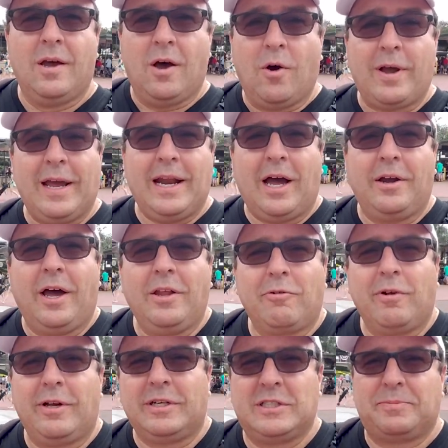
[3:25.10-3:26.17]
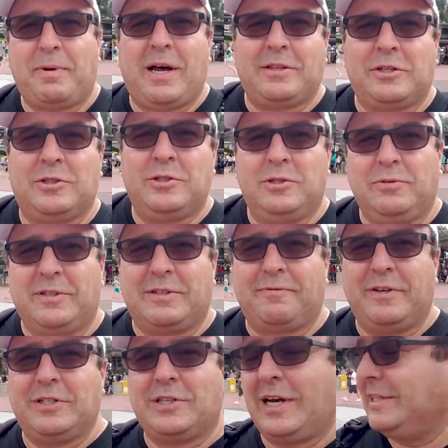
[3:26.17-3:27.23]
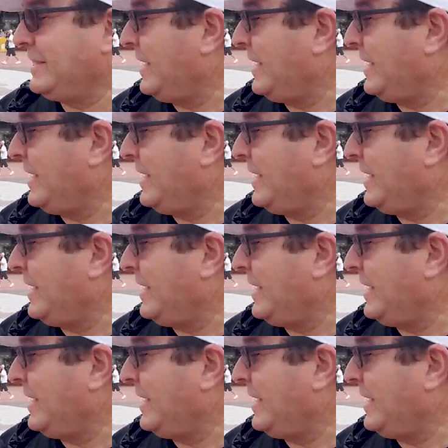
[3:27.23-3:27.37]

Okay, now another really good spot to shoot with the fisheye is